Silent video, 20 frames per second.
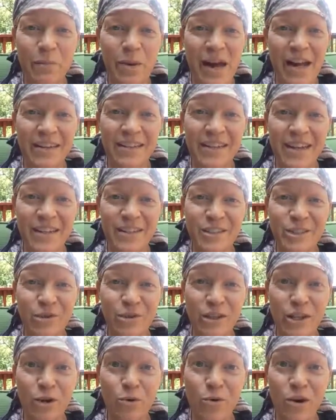back deck
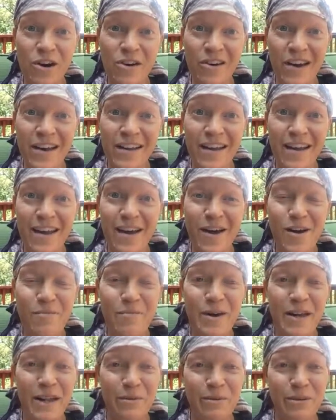doing a little work right now,
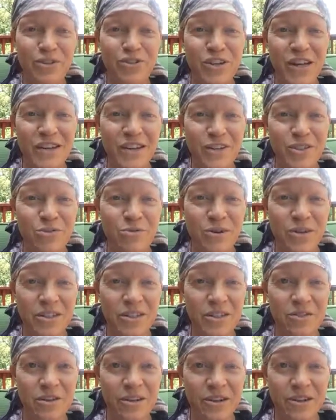but I'm going to try not to work
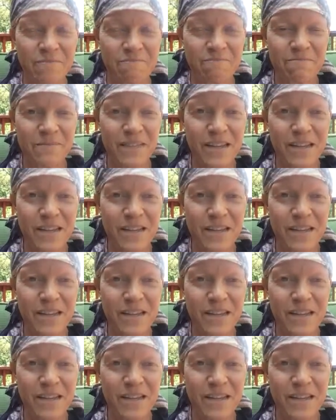too hard.